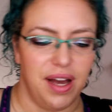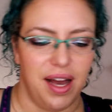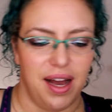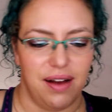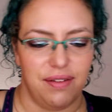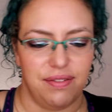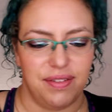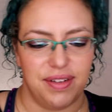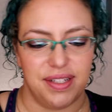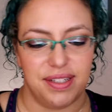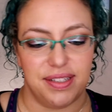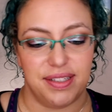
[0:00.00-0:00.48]

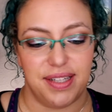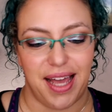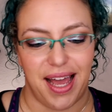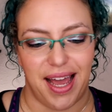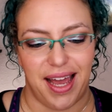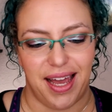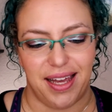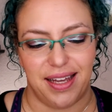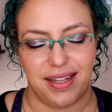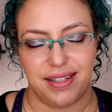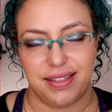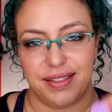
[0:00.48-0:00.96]
have is
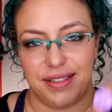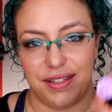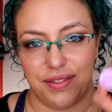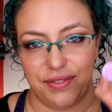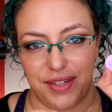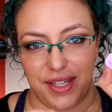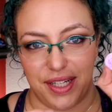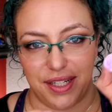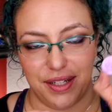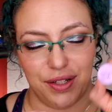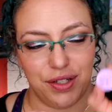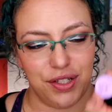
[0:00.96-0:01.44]
a
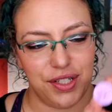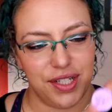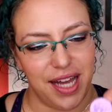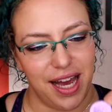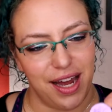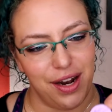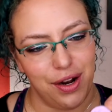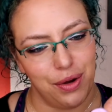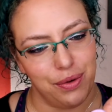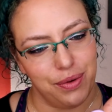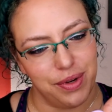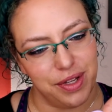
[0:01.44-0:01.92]
Devinah
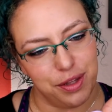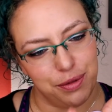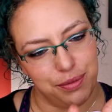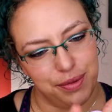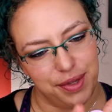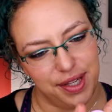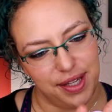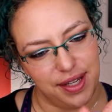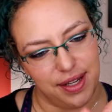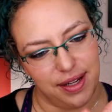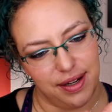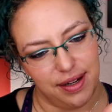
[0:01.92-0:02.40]
shadow with
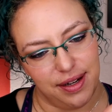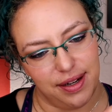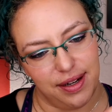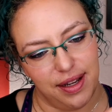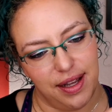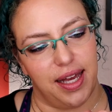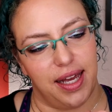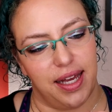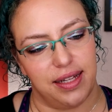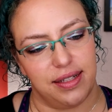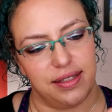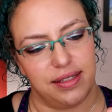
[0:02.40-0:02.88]
me
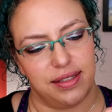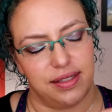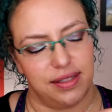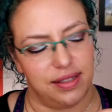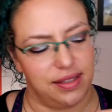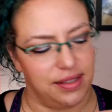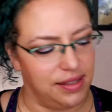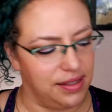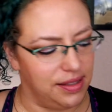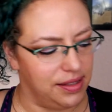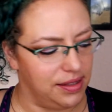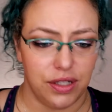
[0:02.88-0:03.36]
here.
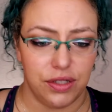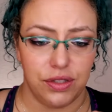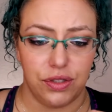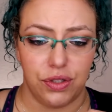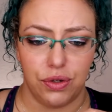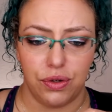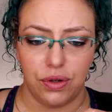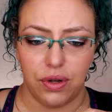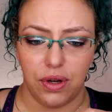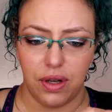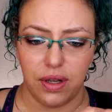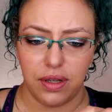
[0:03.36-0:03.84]
It's
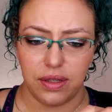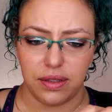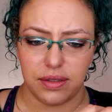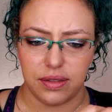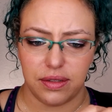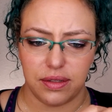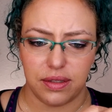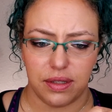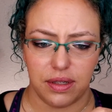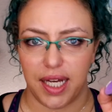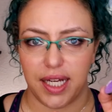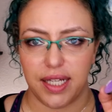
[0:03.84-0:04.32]

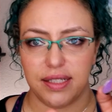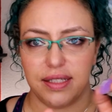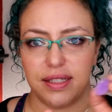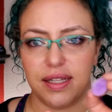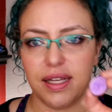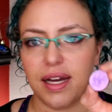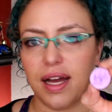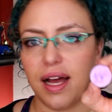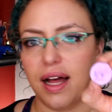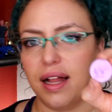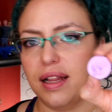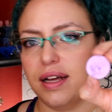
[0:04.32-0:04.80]
Kazugals is
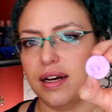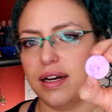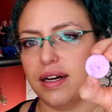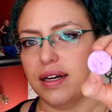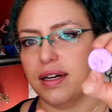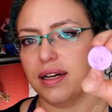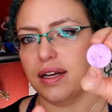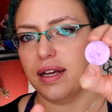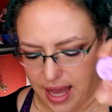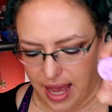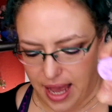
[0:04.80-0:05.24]
the color